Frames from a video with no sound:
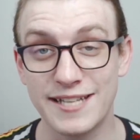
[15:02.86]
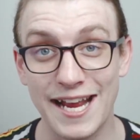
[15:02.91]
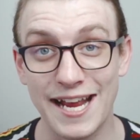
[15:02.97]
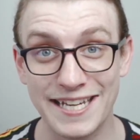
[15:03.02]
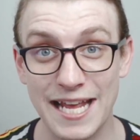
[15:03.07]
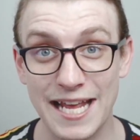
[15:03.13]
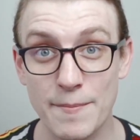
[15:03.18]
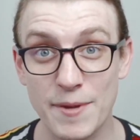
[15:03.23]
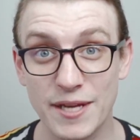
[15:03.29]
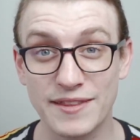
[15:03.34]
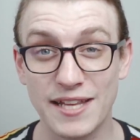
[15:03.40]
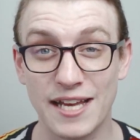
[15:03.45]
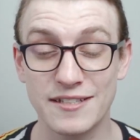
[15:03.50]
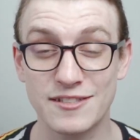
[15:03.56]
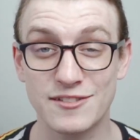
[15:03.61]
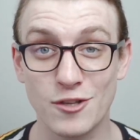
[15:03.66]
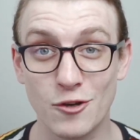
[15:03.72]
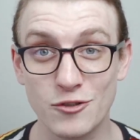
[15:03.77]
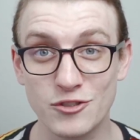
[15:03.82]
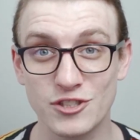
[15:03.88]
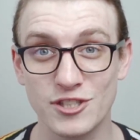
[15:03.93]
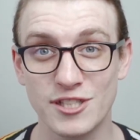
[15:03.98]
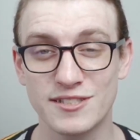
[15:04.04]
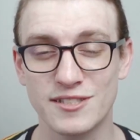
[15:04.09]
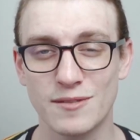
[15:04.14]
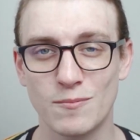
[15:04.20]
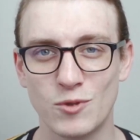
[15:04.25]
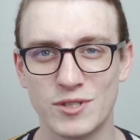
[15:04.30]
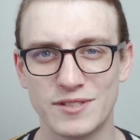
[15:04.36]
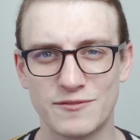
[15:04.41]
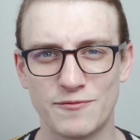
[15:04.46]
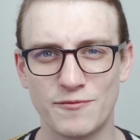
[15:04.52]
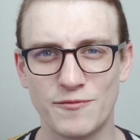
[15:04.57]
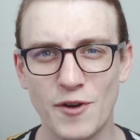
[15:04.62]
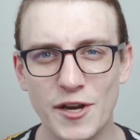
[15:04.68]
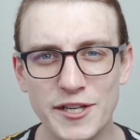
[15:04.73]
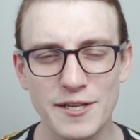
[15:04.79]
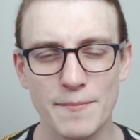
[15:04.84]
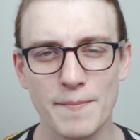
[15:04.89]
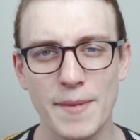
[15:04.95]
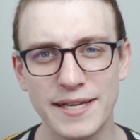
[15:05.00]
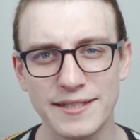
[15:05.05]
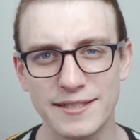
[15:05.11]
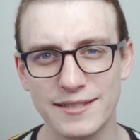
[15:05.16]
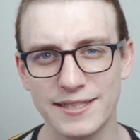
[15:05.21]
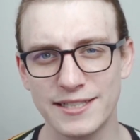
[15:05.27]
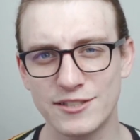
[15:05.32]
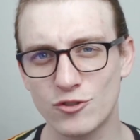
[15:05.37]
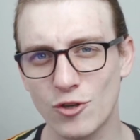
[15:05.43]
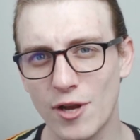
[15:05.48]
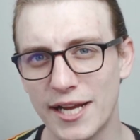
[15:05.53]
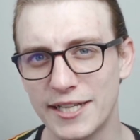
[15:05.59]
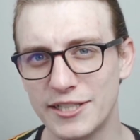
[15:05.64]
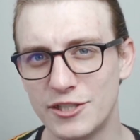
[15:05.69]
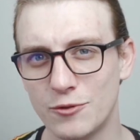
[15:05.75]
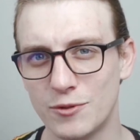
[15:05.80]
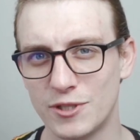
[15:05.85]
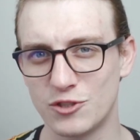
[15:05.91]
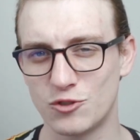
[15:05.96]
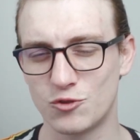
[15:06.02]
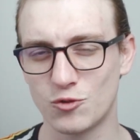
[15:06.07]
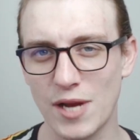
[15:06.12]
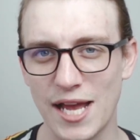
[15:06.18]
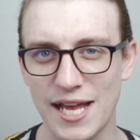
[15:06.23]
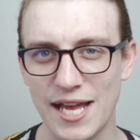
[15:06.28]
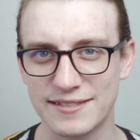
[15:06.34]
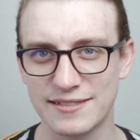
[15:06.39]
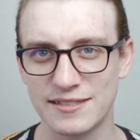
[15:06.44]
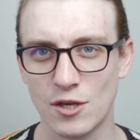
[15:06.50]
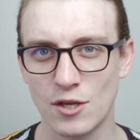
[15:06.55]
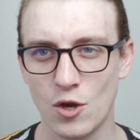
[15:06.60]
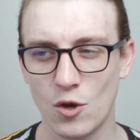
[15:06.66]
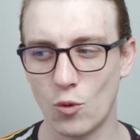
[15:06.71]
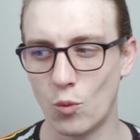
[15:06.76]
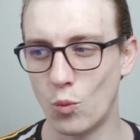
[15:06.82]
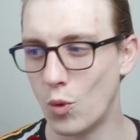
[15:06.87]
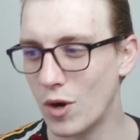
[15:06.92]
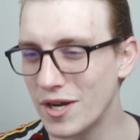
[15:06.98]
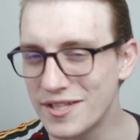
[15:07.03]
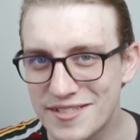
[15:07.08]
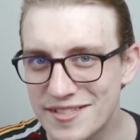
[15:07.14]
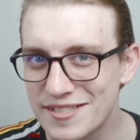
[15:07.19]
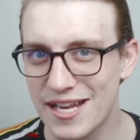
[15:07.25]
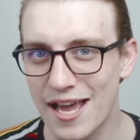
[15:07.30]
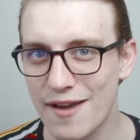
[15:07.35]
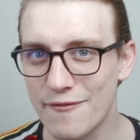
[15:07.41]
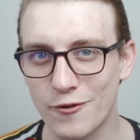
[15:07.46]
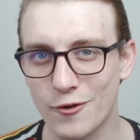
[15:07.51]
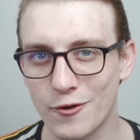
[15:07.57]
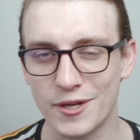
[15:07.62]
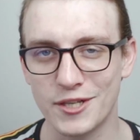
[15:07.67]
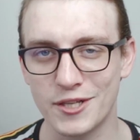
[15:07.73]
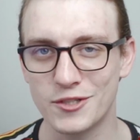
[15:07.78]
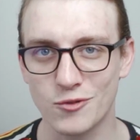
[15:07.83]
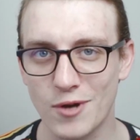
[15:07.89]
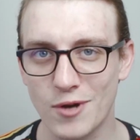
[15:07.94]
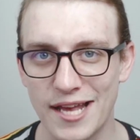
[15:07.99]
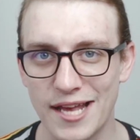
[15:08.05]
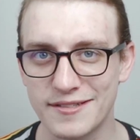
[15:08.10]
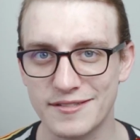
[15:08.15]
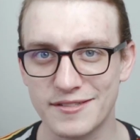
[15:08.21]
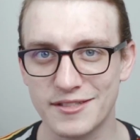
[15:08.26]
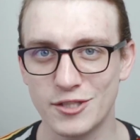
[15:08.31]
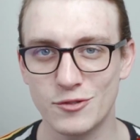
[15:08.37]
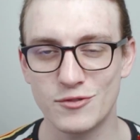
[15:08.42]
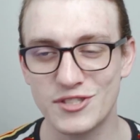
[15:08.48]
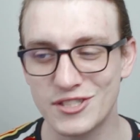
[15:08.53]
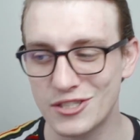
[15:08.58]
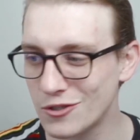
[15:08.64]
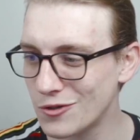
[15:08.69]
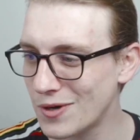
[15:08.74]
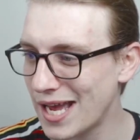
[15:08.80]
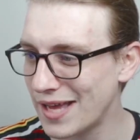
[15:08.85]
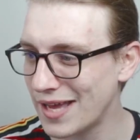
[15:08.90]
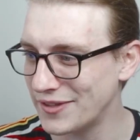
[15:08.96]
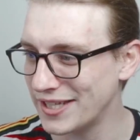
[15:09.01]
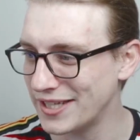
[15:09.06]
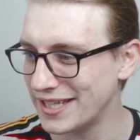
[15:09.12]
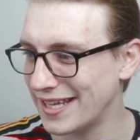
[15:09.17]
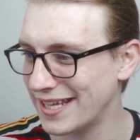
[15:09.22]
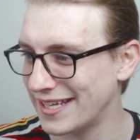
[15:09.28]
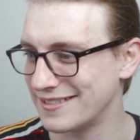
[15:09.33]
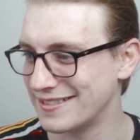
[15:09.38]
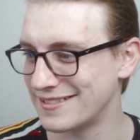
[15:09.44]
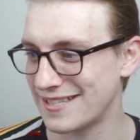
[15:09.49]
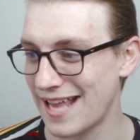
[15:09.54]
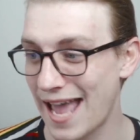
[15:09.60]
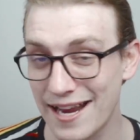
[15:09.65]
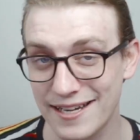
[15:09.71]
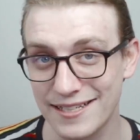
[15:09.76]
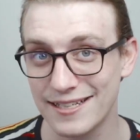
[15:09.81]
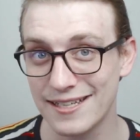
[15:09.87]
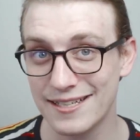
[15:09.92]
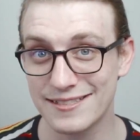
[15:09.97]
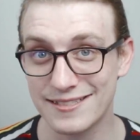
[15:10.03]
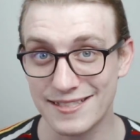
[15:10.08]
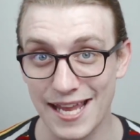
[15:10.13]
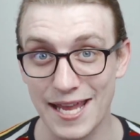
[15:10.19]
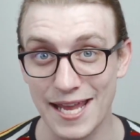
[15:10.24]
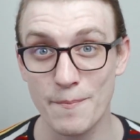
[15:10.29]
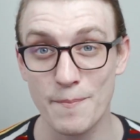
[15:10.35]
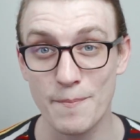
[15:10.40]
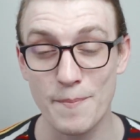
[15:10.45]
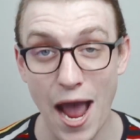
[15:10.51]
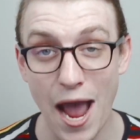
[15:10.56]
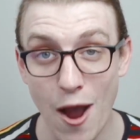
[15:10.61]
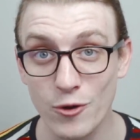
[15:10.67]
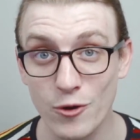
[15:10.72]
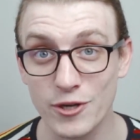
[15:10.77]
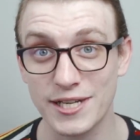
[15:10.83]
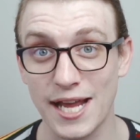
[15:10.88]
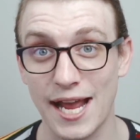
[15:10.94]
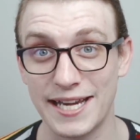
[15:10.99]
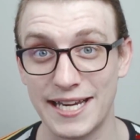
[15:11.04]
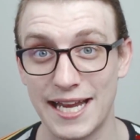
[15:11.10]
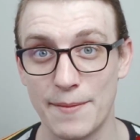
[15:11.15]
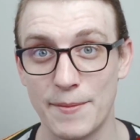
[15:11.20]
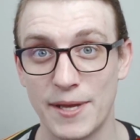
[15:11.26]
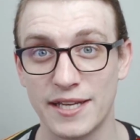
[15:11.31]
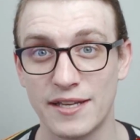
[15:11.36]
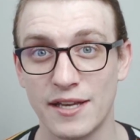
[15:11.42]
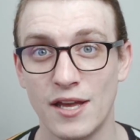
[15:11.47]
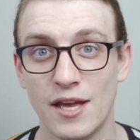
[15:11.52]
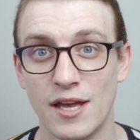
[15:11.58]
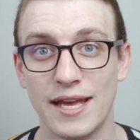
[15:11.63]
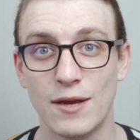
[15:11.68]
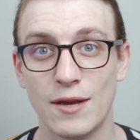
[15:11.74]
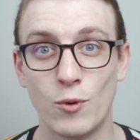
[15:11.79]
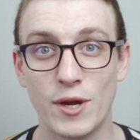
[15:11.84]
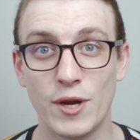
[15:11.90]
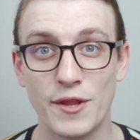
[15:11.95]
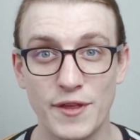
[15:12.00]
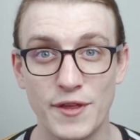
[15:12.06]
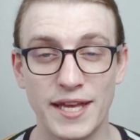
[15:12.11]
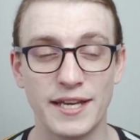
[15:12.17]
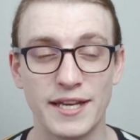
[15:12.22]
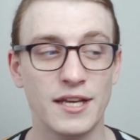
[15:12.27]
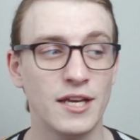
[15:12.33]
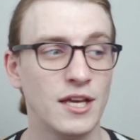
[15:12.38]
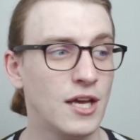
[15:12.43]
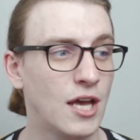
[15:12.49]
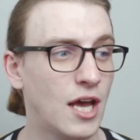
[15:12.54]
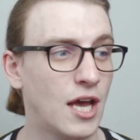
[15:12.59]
dynamic that socialism was fundamentally trying to address was never addressed. You still had the exact same power dynamic within